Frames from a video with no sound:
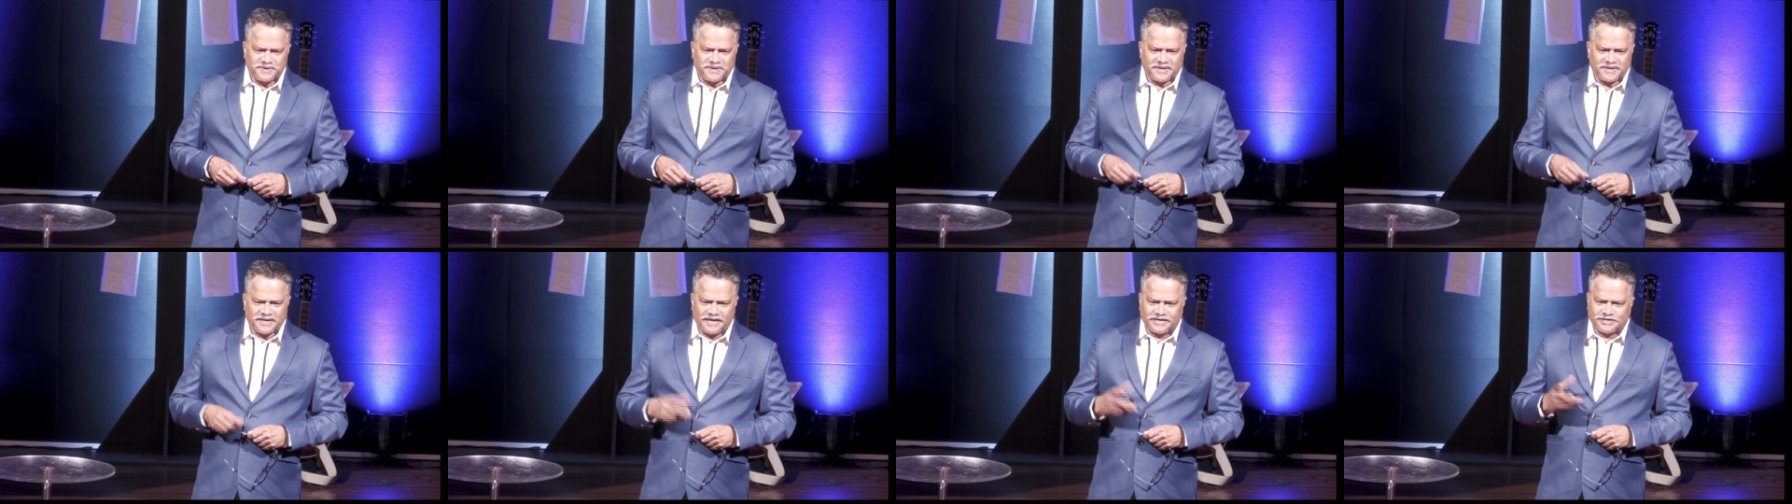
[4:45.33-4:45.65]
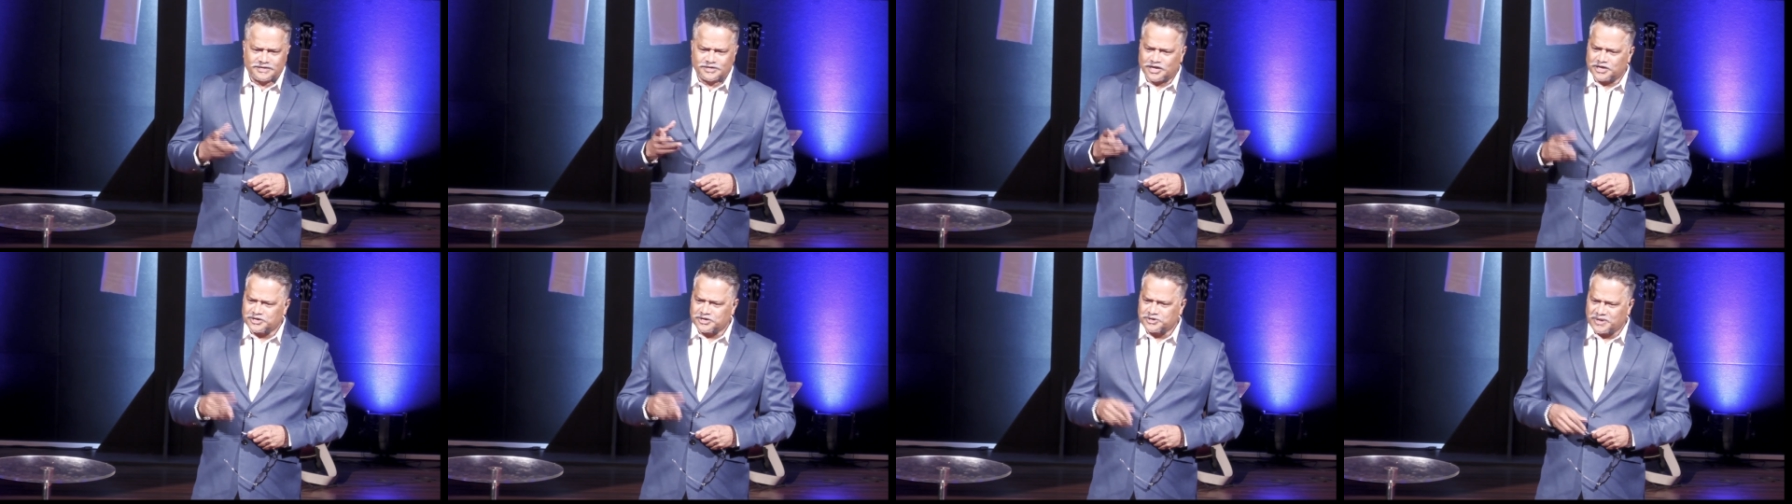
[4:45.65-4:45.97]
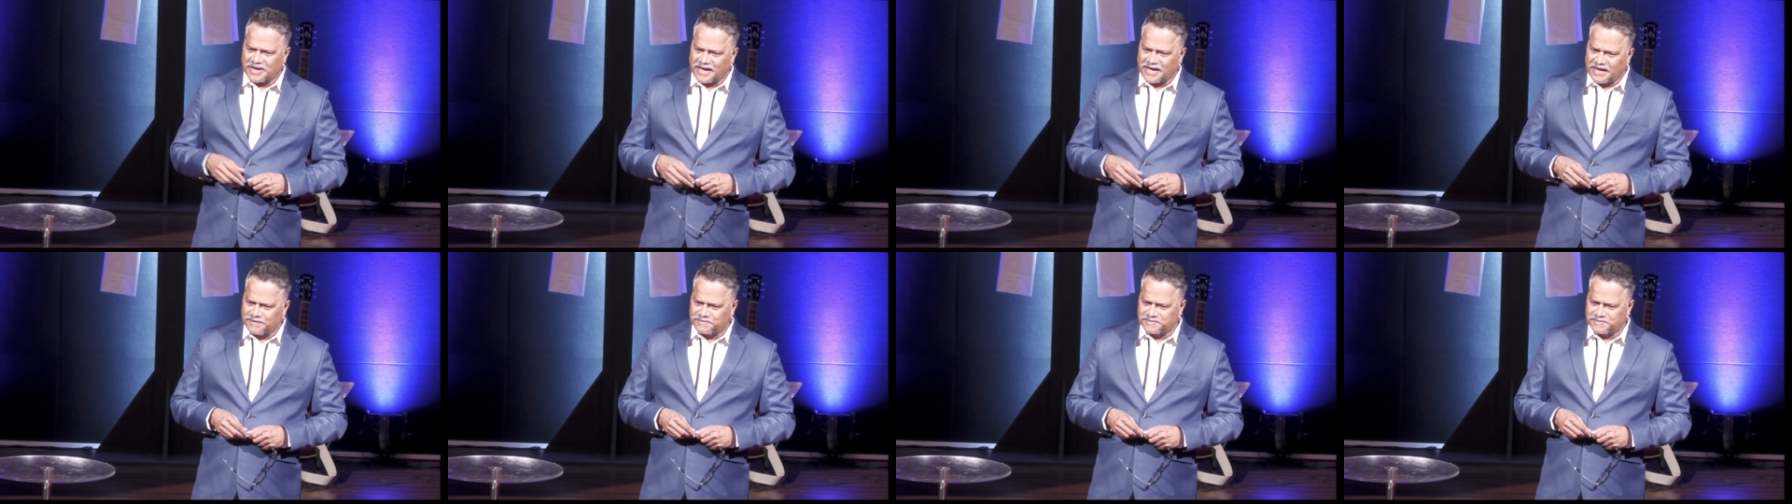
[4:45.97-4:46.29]
And I tried to
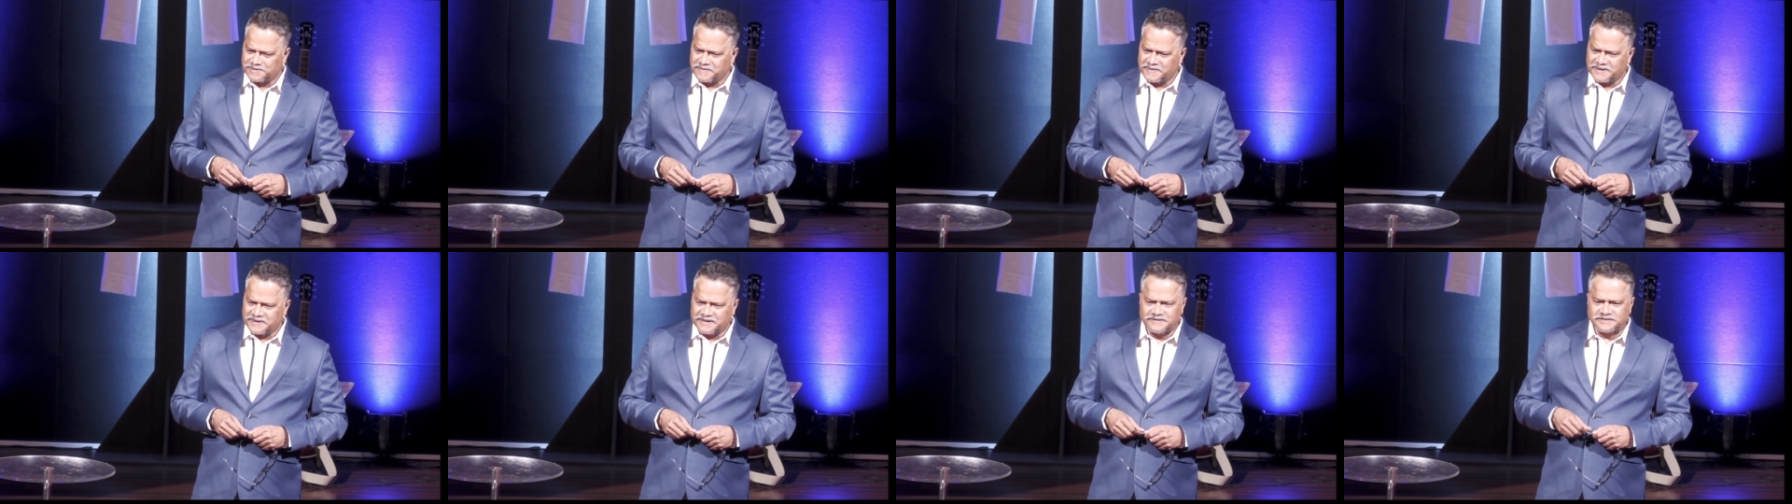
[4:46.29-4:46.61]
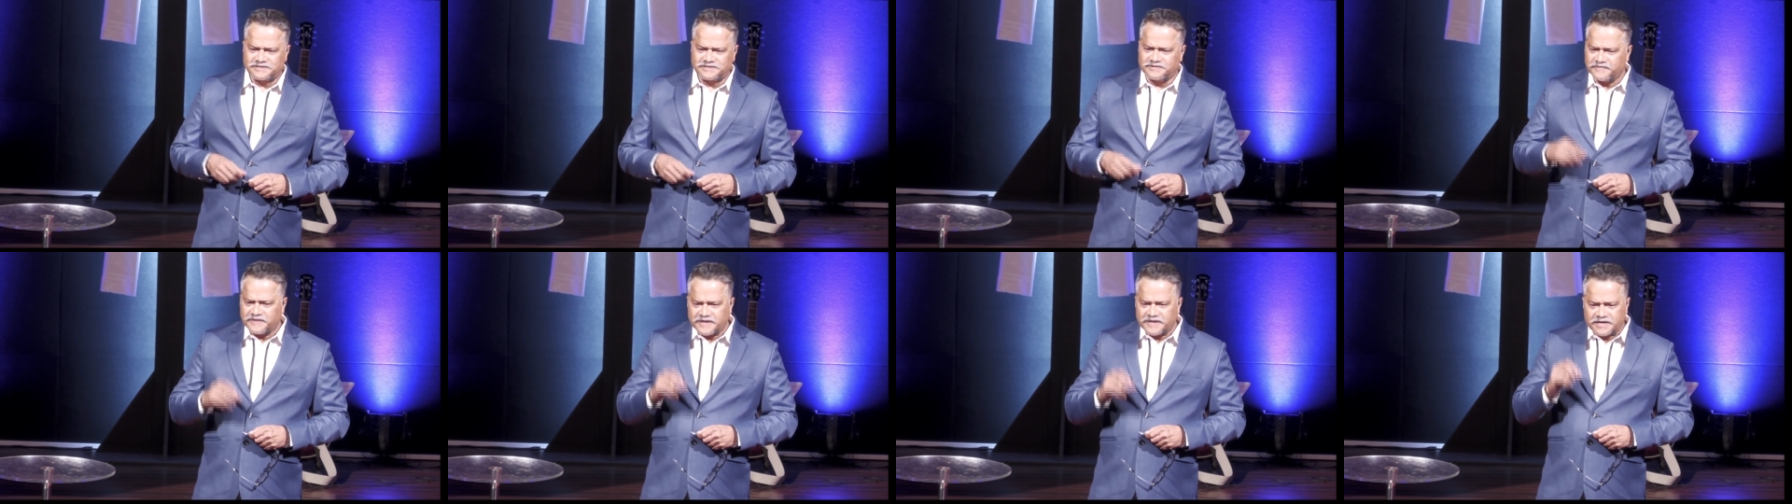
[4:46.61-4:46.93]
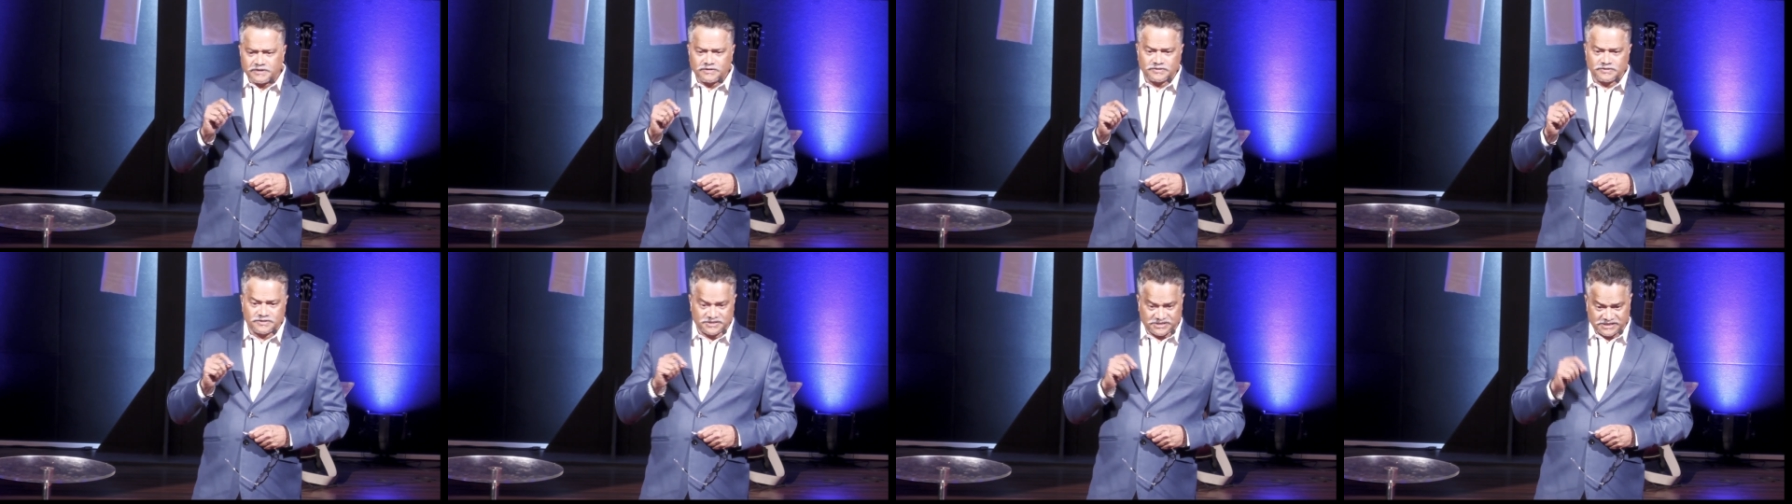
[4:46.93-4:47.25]
help him. And he's a very
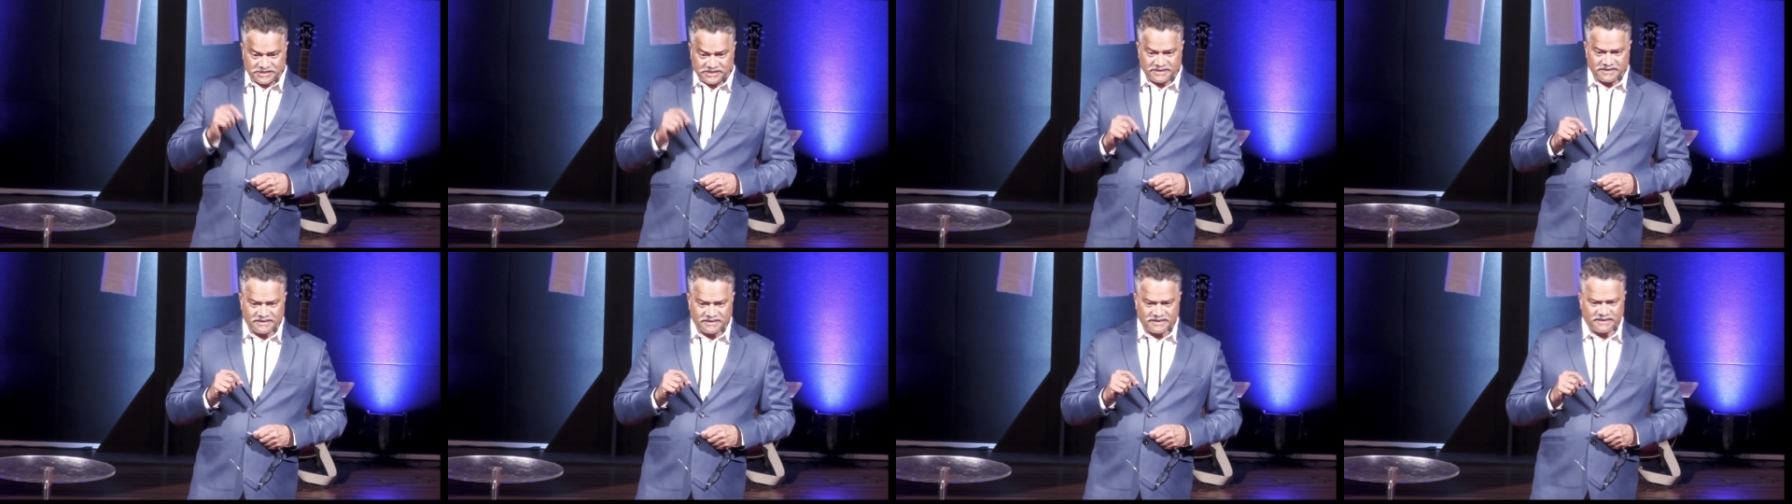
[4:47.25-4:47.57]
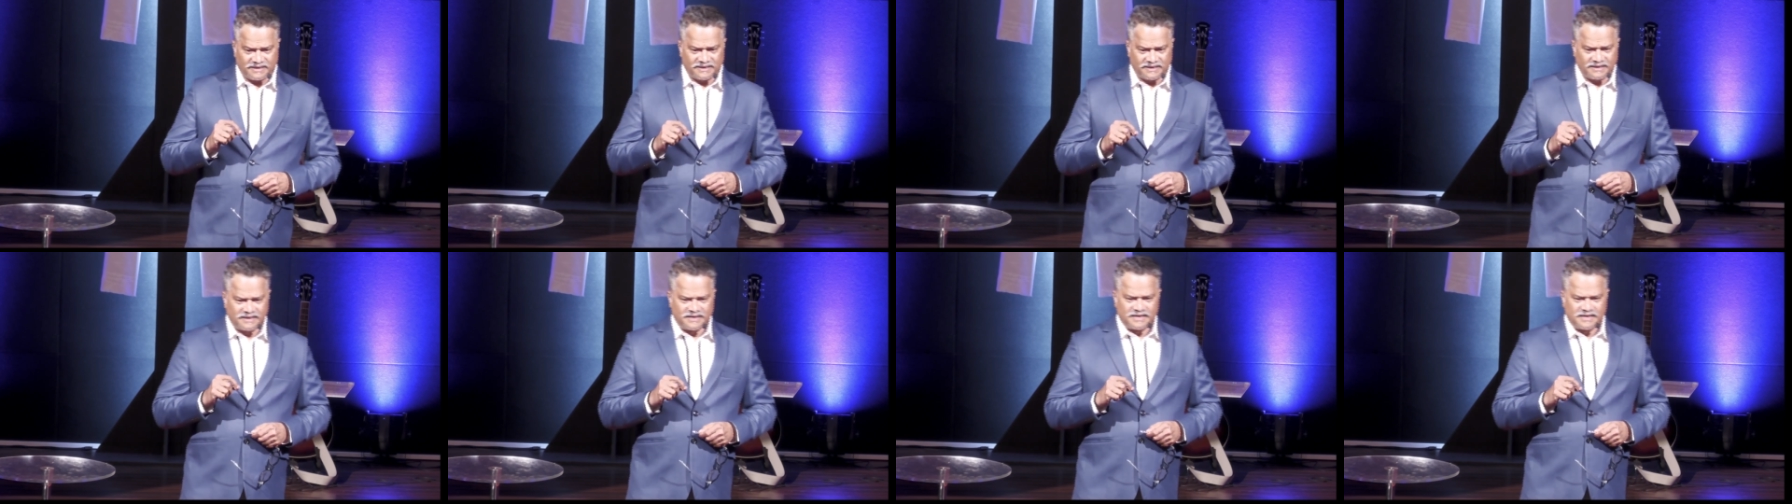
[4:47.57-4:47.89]
good singer,